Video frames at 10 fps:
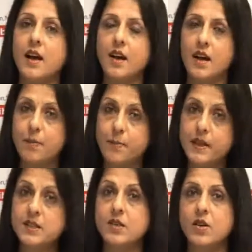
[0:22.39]

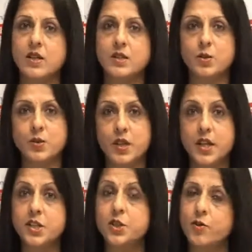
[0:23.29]
apex
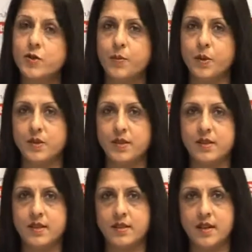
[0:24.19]
association of the process
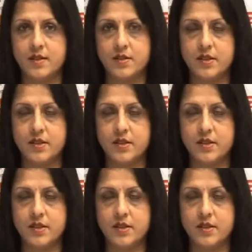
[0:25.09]
industry.